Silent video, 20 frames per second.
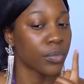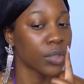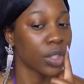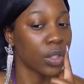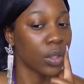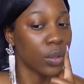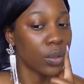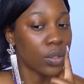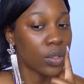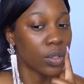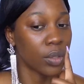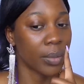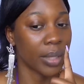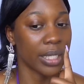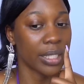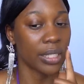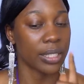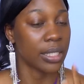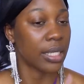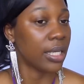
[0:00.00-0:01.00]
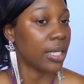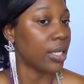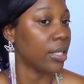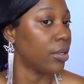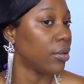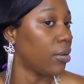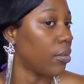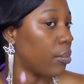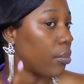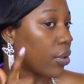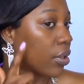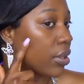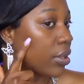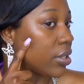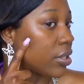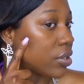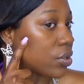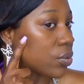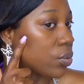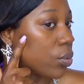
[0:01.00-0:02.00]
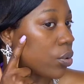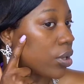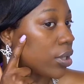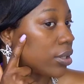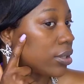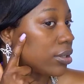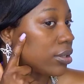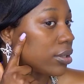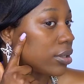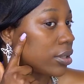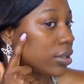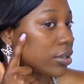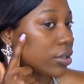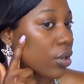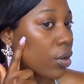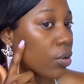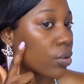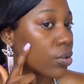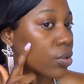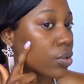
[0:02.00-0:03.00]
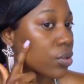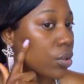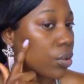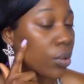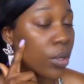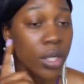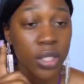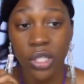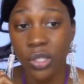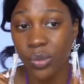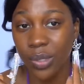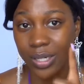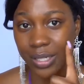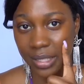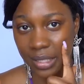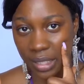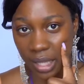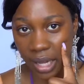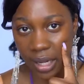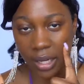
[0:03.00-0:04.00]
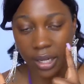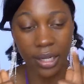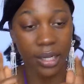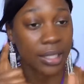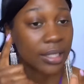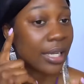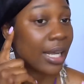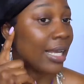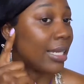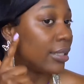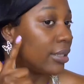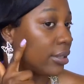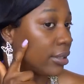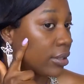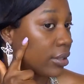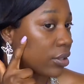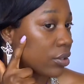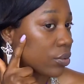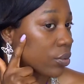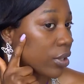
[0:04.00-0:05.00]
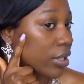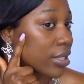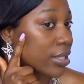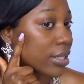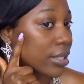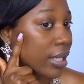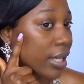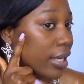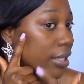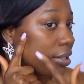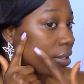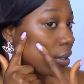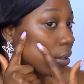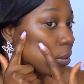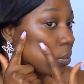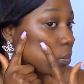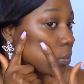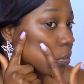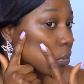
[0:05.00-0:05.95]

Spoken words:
close to my skin, but this one is darker and this one is lighter.